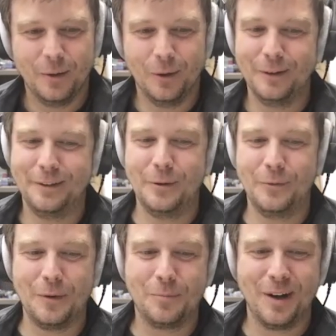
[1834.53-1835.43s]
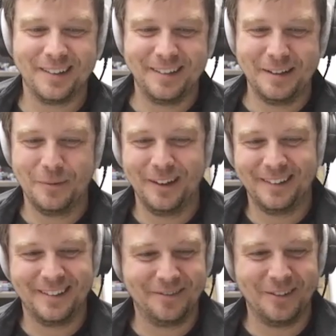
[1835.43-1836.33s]
Or you know, if our product team
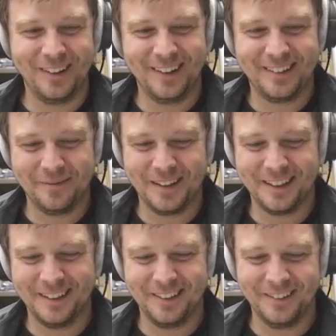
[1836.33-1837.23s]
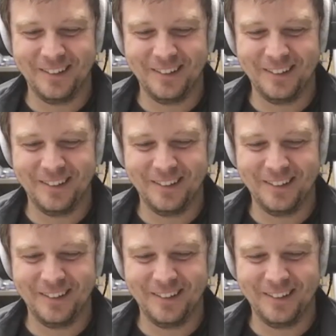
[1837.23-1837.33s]
wanted to roll out something new,